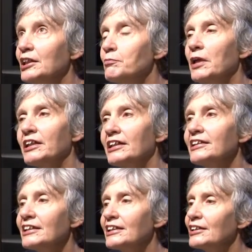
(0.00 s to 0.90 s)
but
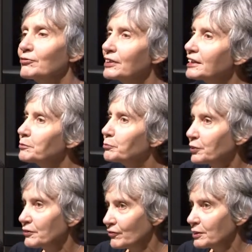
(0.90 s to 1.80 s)
in it he really
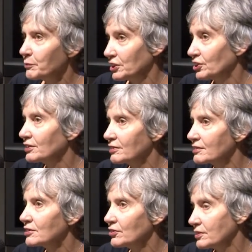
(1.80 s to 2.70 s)
briefly mentioned this
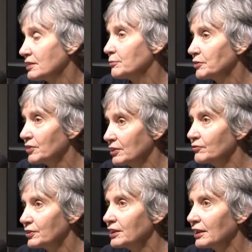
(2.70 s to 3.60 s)
concept of the
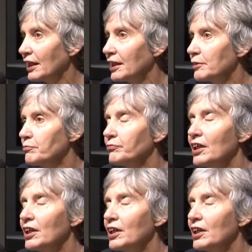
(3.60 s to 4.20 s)
infinite game,